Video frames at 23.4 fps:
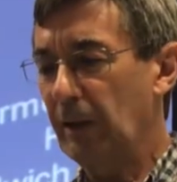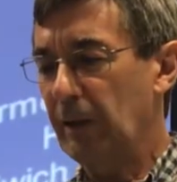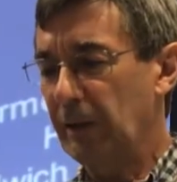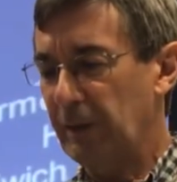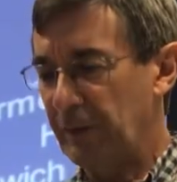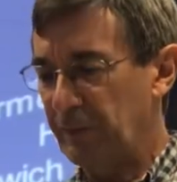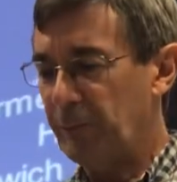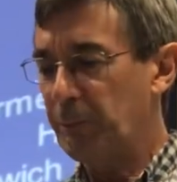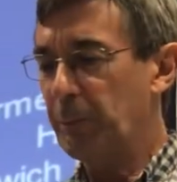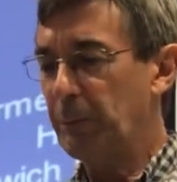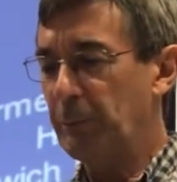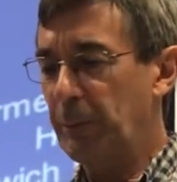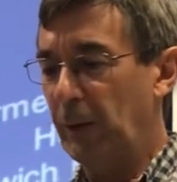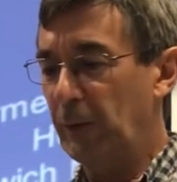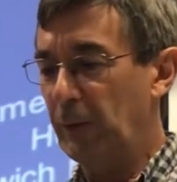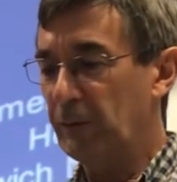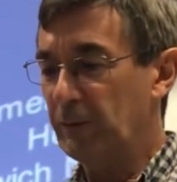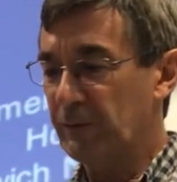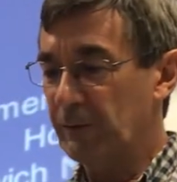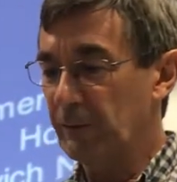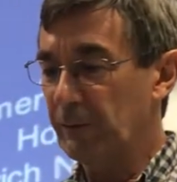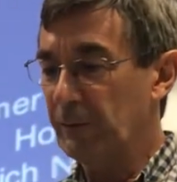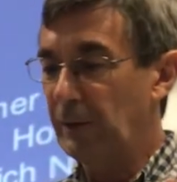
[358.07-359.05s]
This
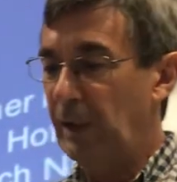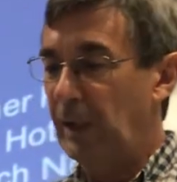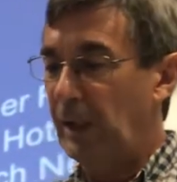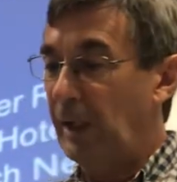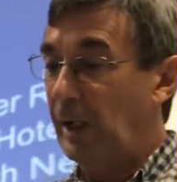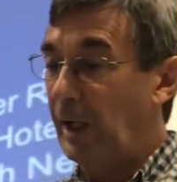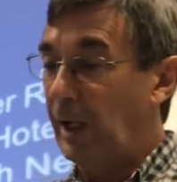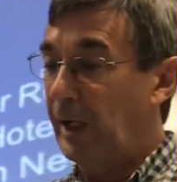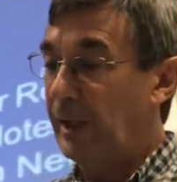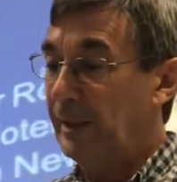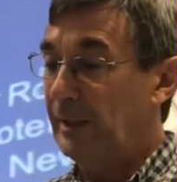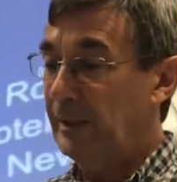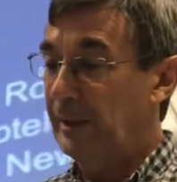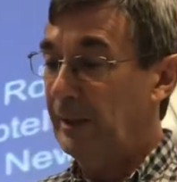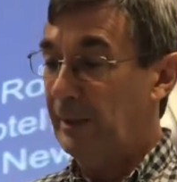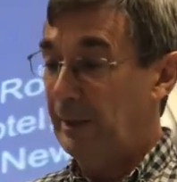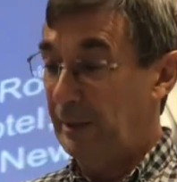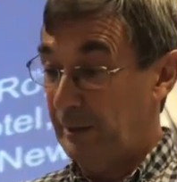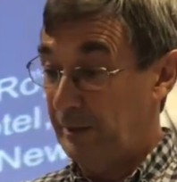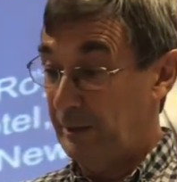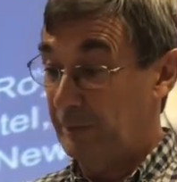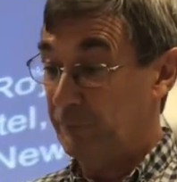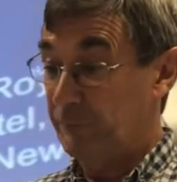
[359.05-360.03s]
proposal
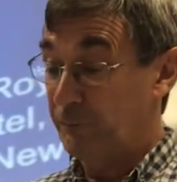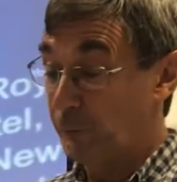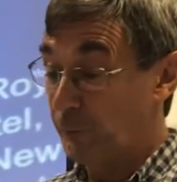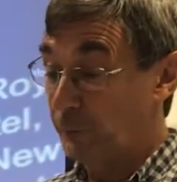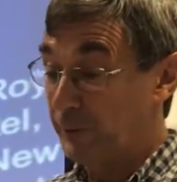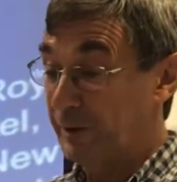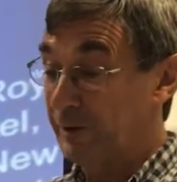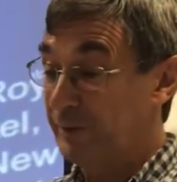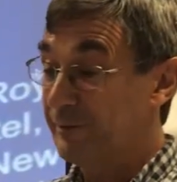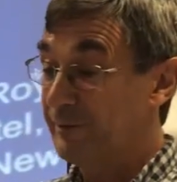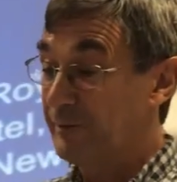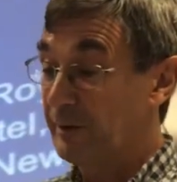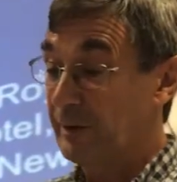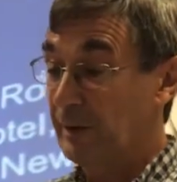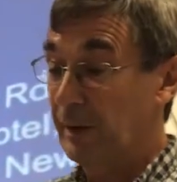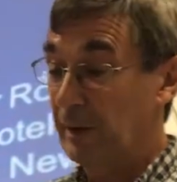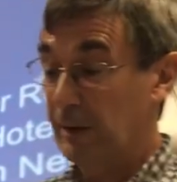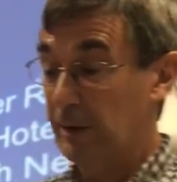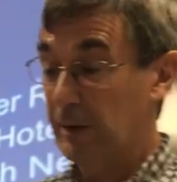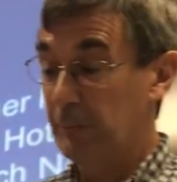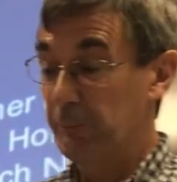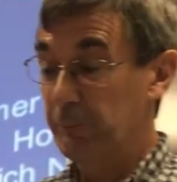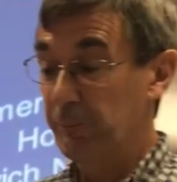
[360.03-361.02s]
for this
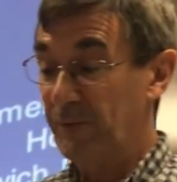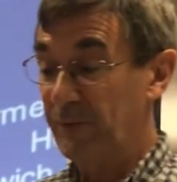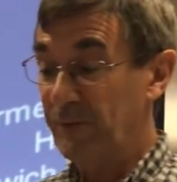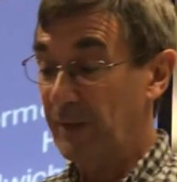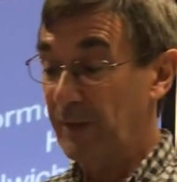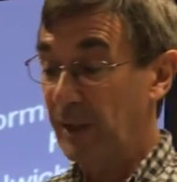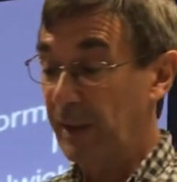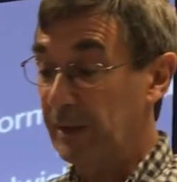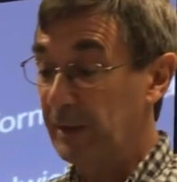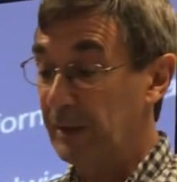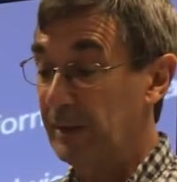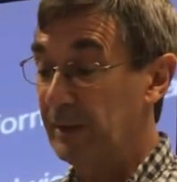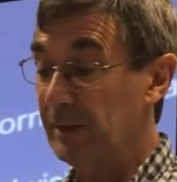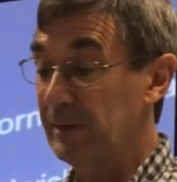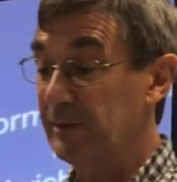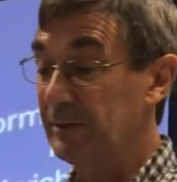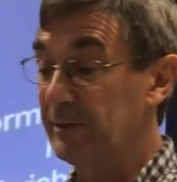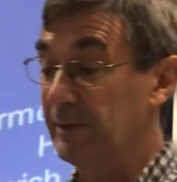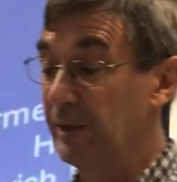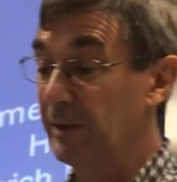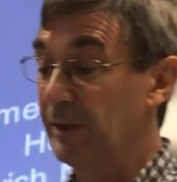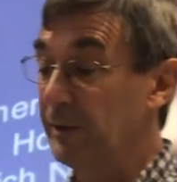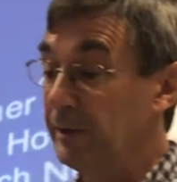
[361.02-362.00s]
site
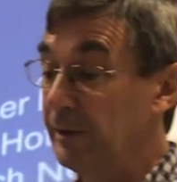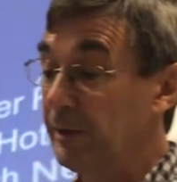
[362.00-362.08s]
is